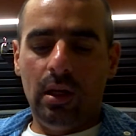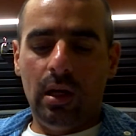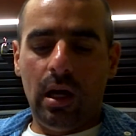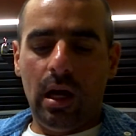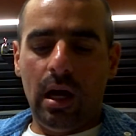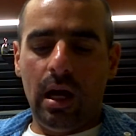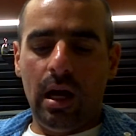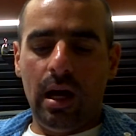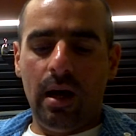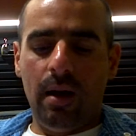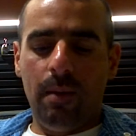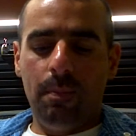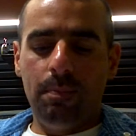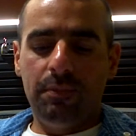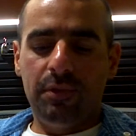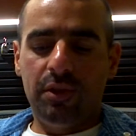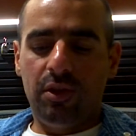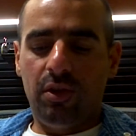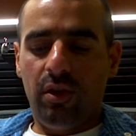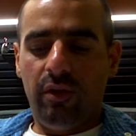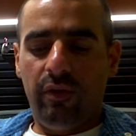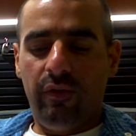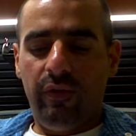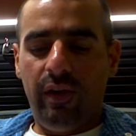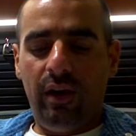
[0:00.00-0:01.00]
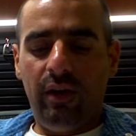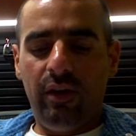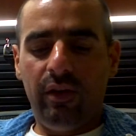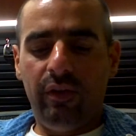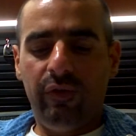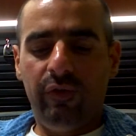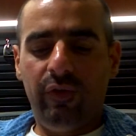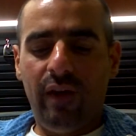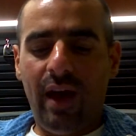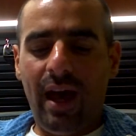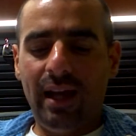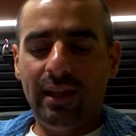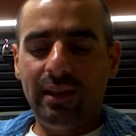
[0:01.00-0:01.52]
So the very
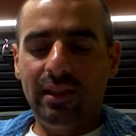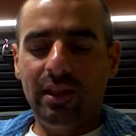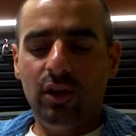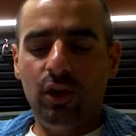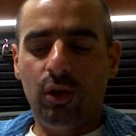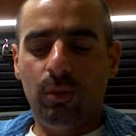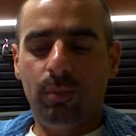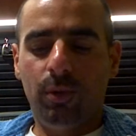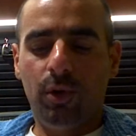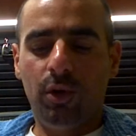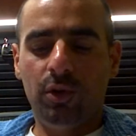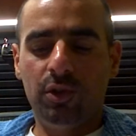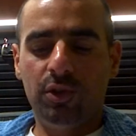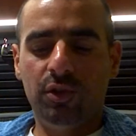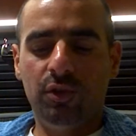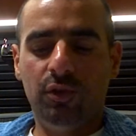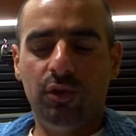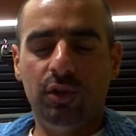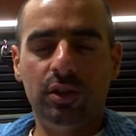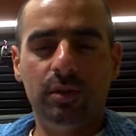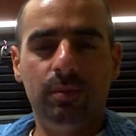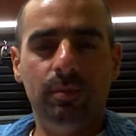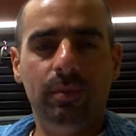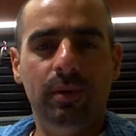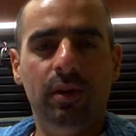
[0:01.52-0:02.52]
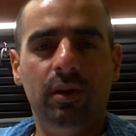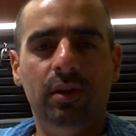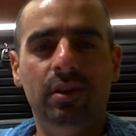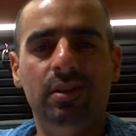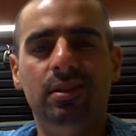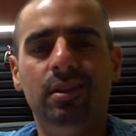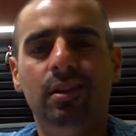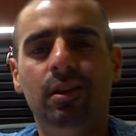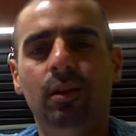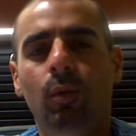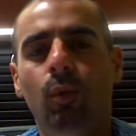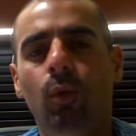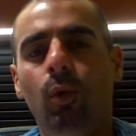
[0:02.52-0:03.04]
fact that your personal
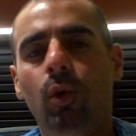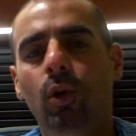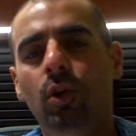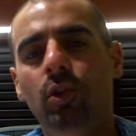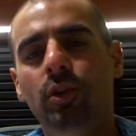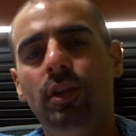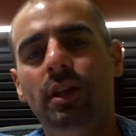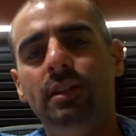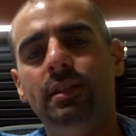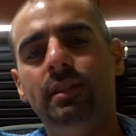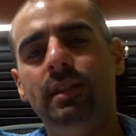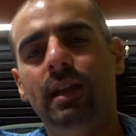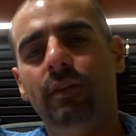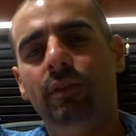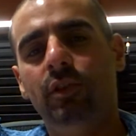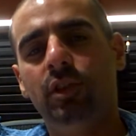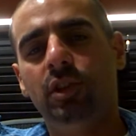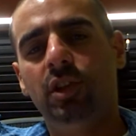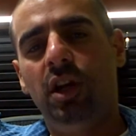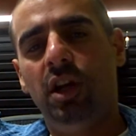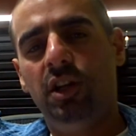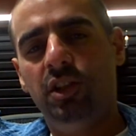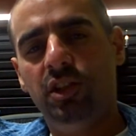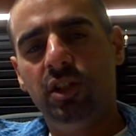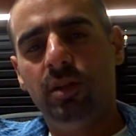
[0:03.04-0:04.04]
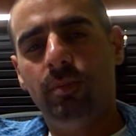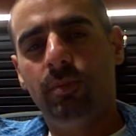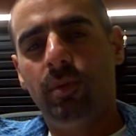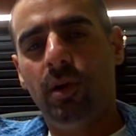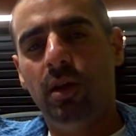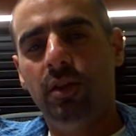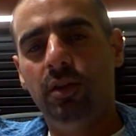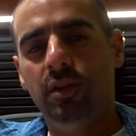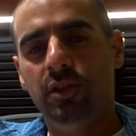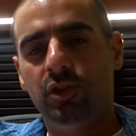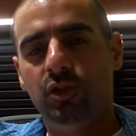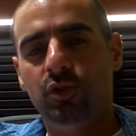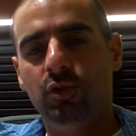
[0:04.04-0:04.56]
experience in the world has never touched
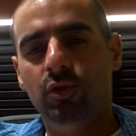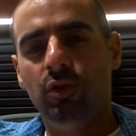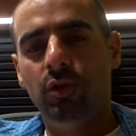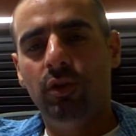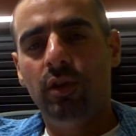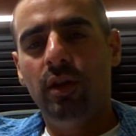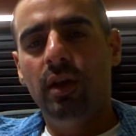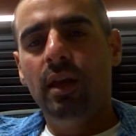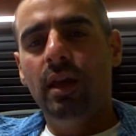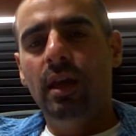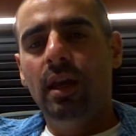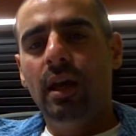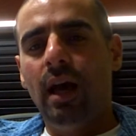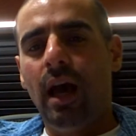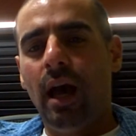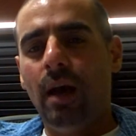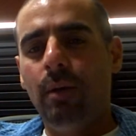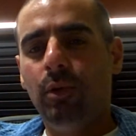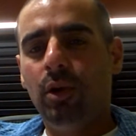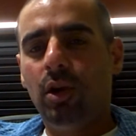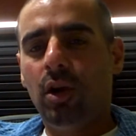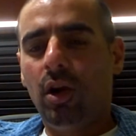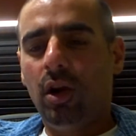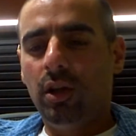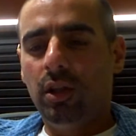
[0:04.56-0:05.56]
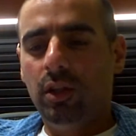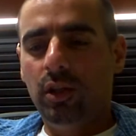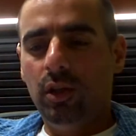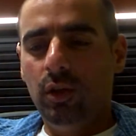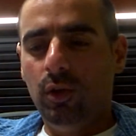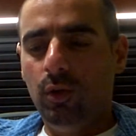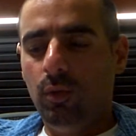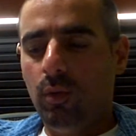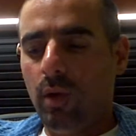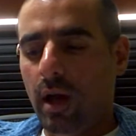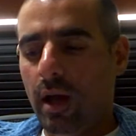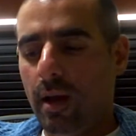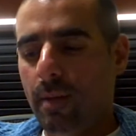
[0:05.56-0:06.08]
upon this truth, I would
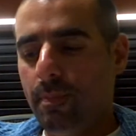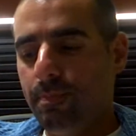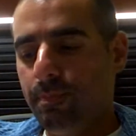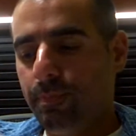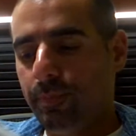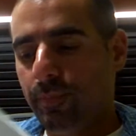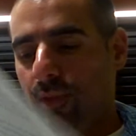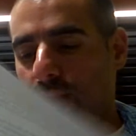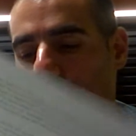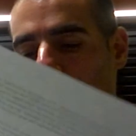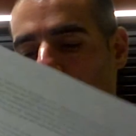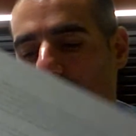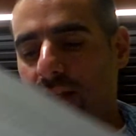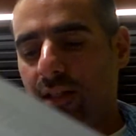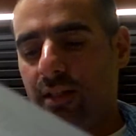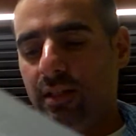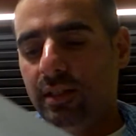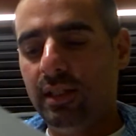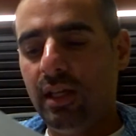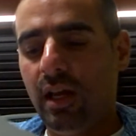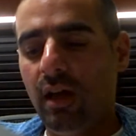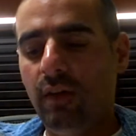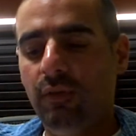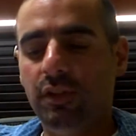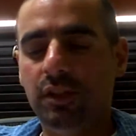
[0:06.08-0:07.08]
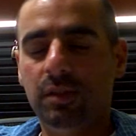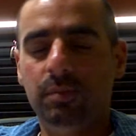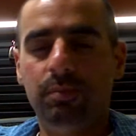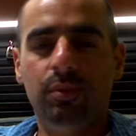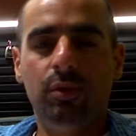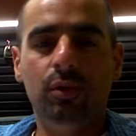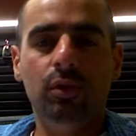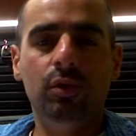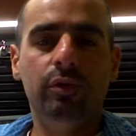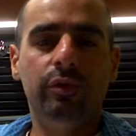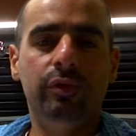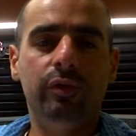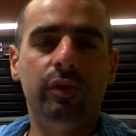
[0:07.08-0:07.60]
argue that itself is
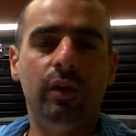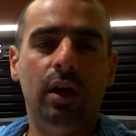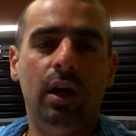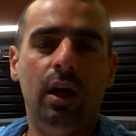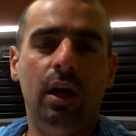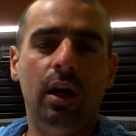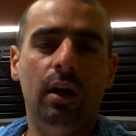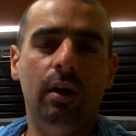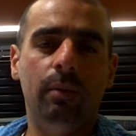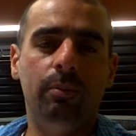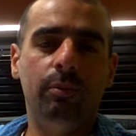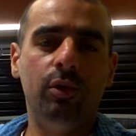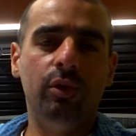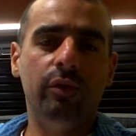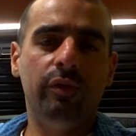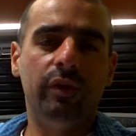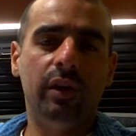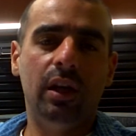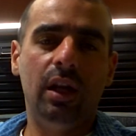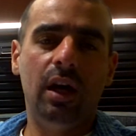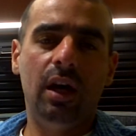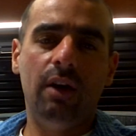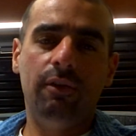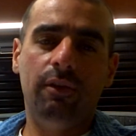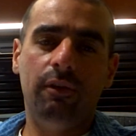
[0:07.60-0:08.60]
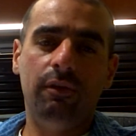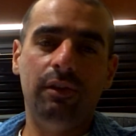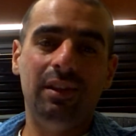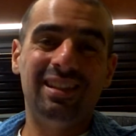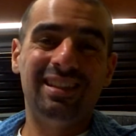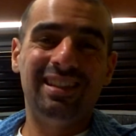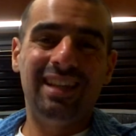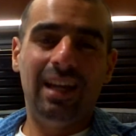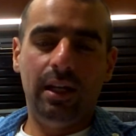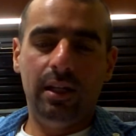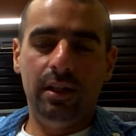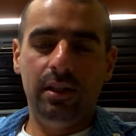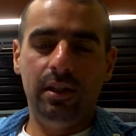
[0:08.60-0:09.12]
proof enough of the
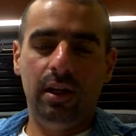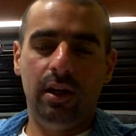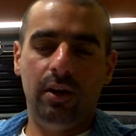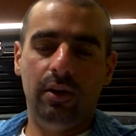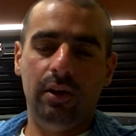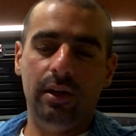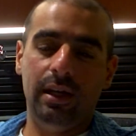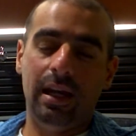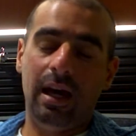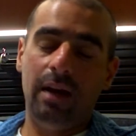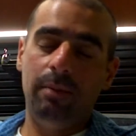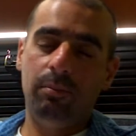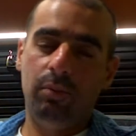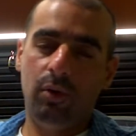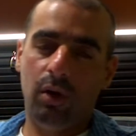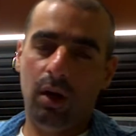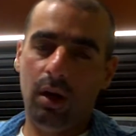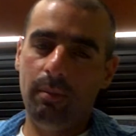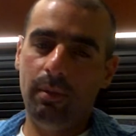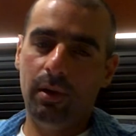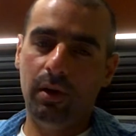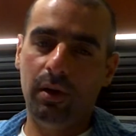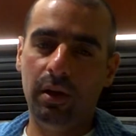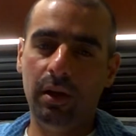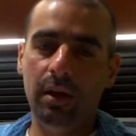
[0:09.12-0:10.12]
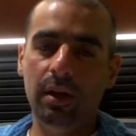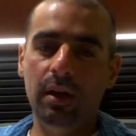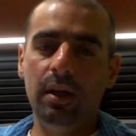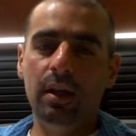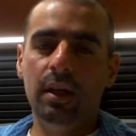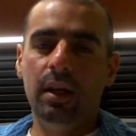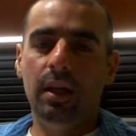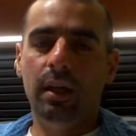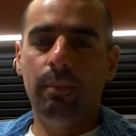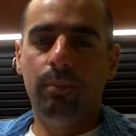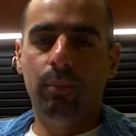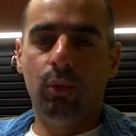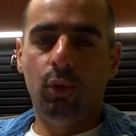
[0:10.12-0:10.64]
secondary, not primary,
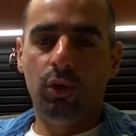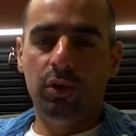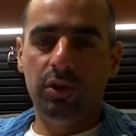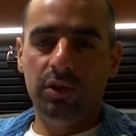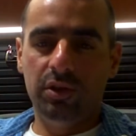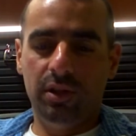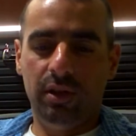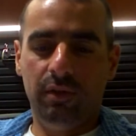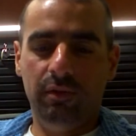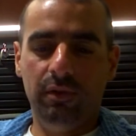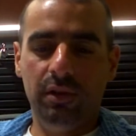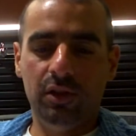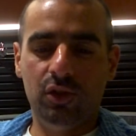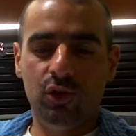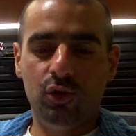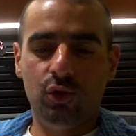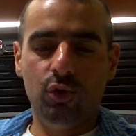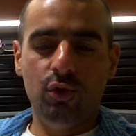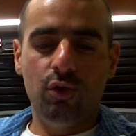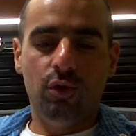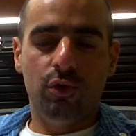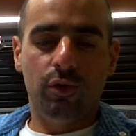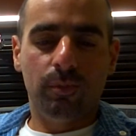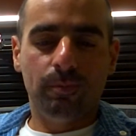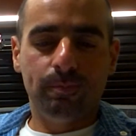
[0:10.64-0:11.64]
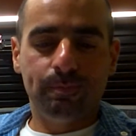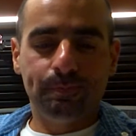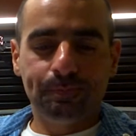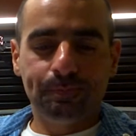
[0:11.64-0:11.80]
importance of this truth.